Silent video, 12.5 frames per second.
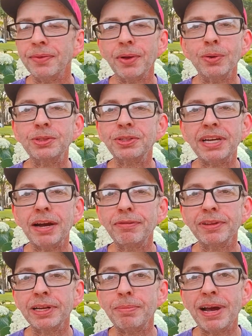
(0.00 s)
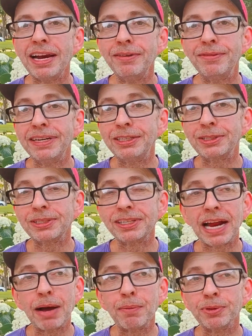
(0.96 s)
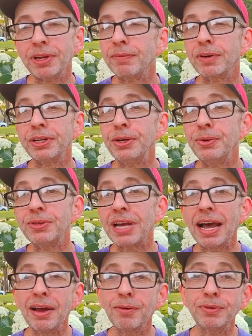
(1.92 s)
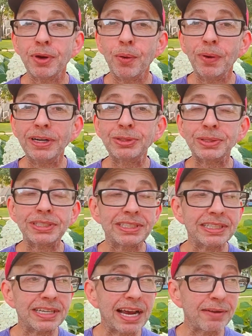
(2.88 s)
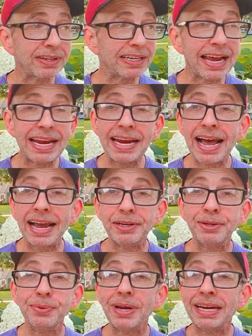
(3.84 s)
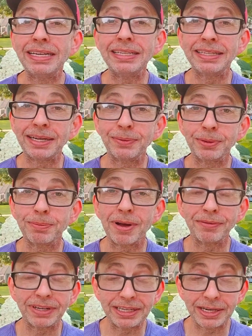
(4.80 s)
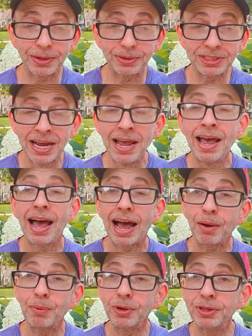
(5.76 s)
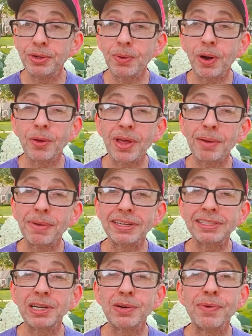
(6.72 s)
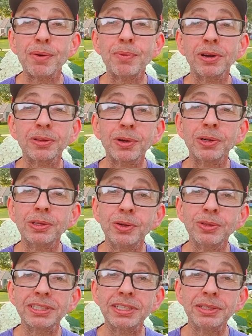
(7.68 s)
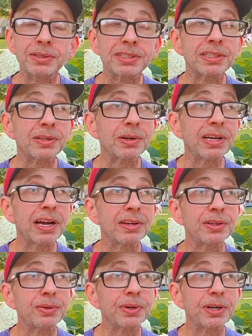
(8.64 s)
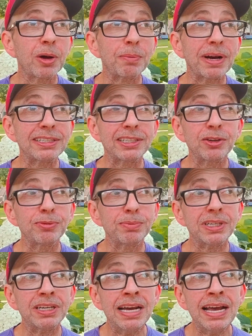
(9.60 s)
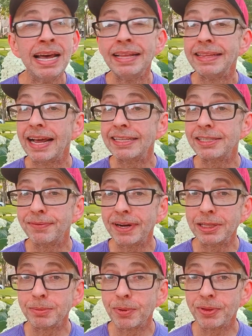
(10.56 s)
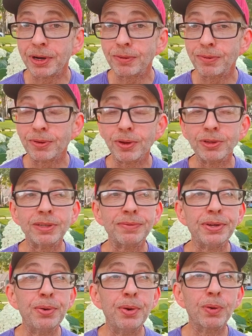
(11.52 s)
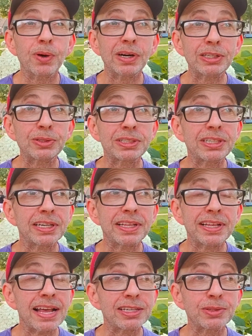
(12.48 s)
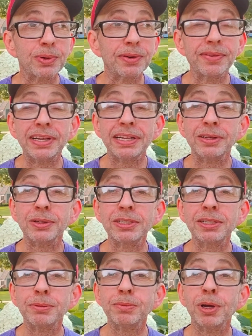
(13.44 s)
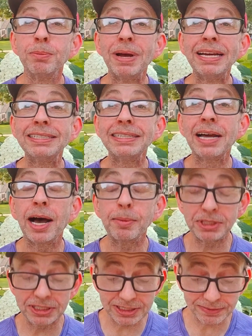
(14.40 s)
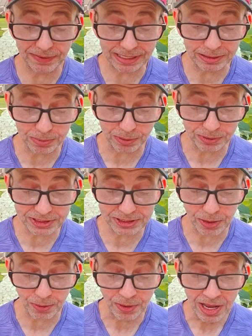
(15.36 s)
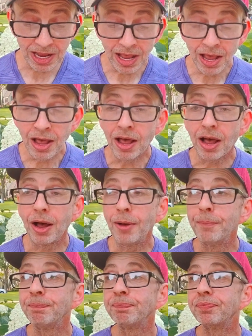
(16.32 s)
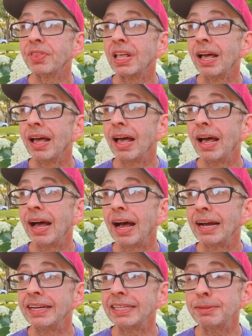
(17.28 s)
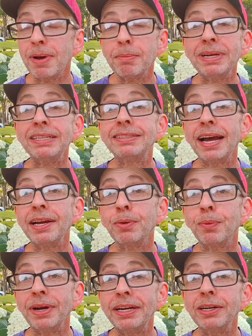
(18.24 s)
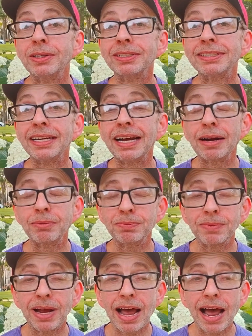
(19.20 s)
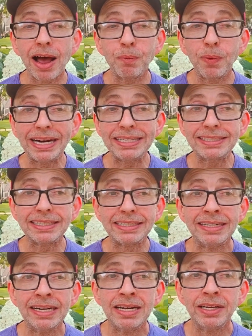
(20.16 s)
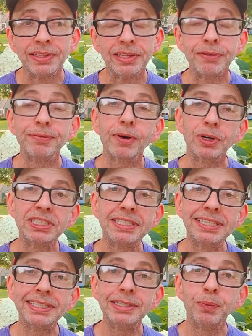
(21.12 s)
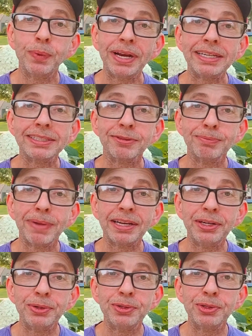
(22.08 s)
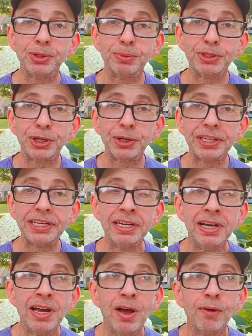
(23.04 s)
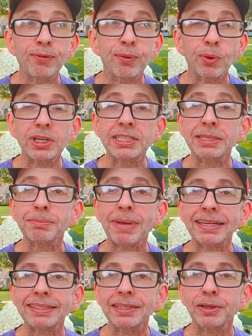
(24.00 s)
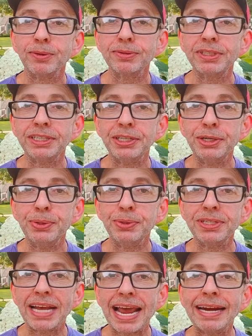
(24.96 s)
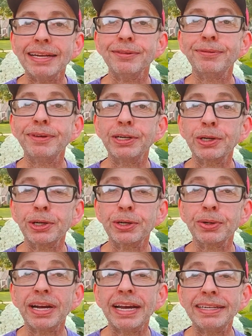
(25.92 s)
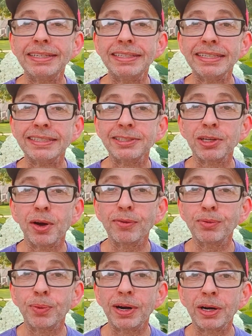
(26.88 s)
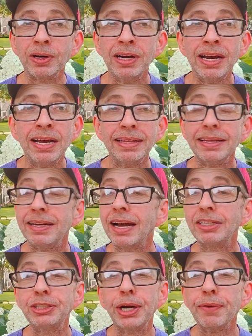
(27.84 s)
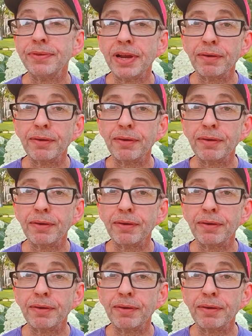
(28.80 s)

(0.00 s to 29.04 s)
Those are definitely paid features that I will never use. I have no interest in having AI do anything with my videos. I want to do all that myself. I want to learn those skills and learn how to do it all myself. But that's available there for those of you who are interested in that sort of thing. There's some amazing options available. So I guess my big takeaway here is that I wasted the first 10 weeks of my YouTube journey forcing myself to use an inferior editing software that I should have